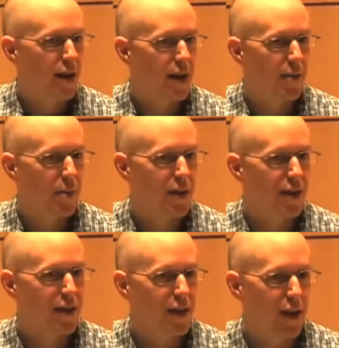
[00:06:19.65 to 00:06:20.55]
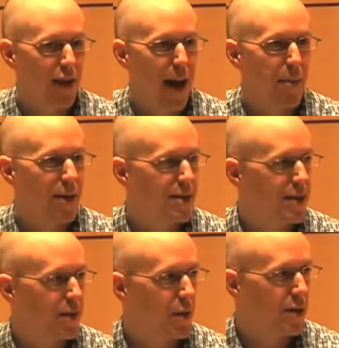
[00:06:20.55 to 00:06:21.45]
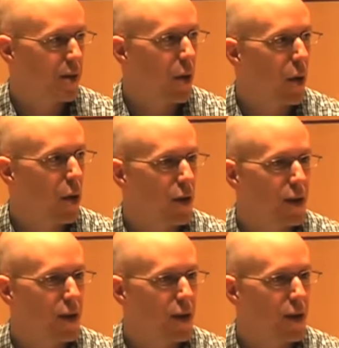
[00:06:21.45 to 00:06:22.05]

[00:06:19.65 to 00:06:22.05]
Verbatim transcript: But, happiness isn't always the goal,